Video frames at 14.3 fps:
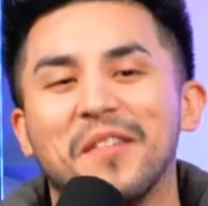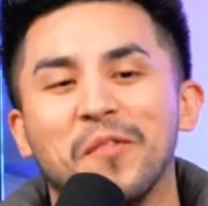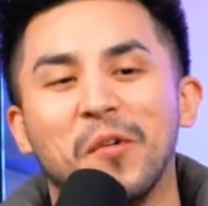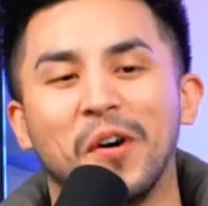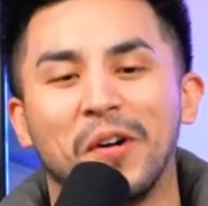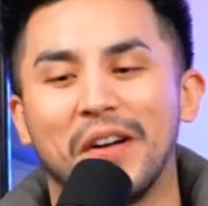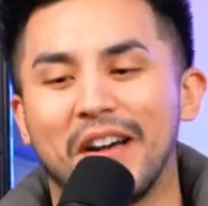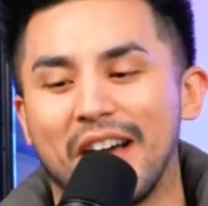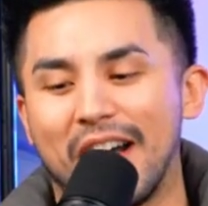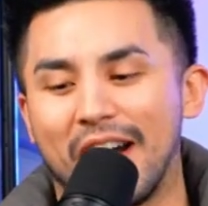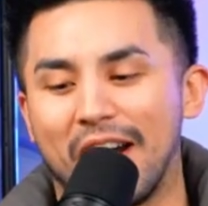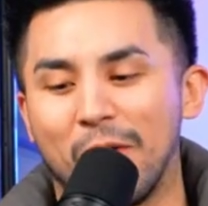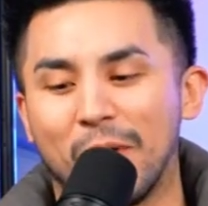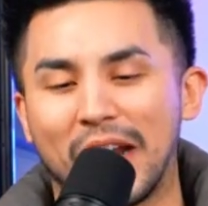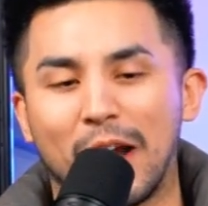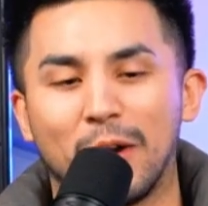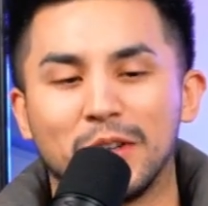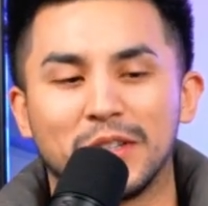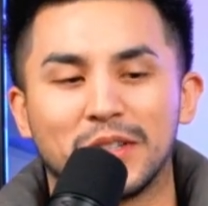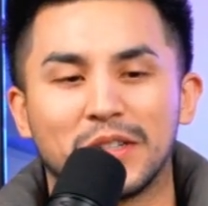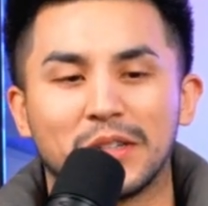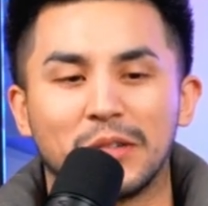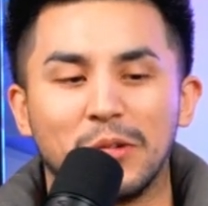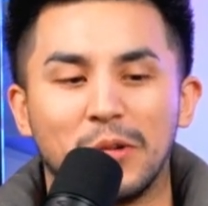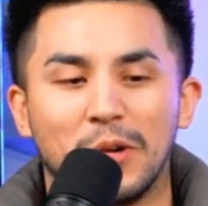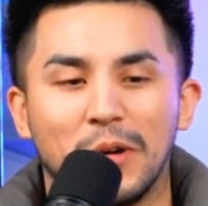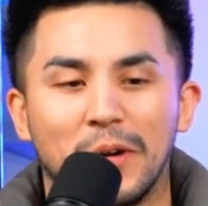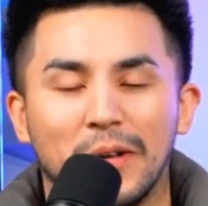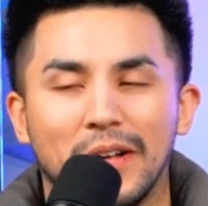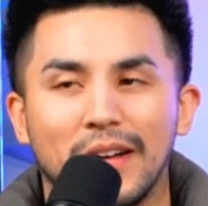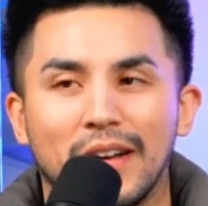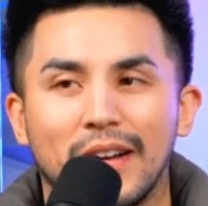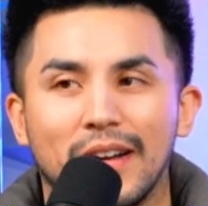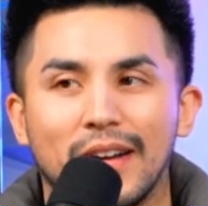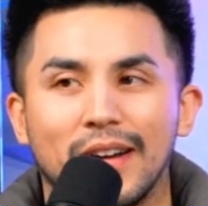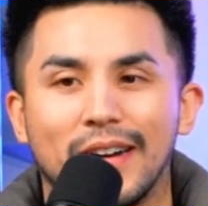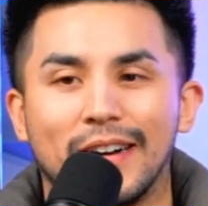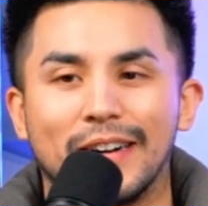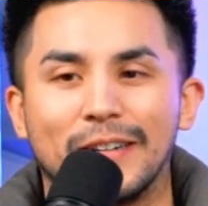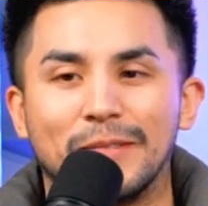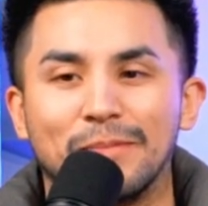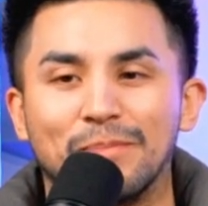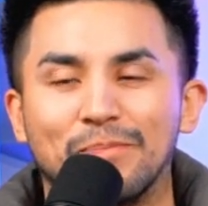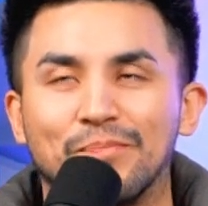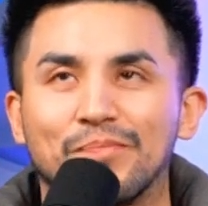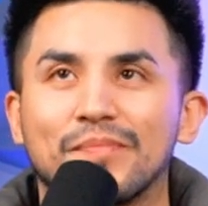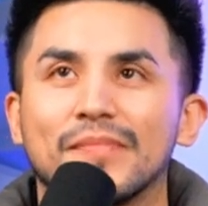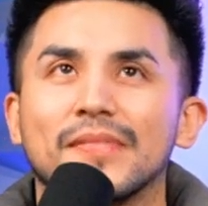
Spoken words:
Well, when I was in school, I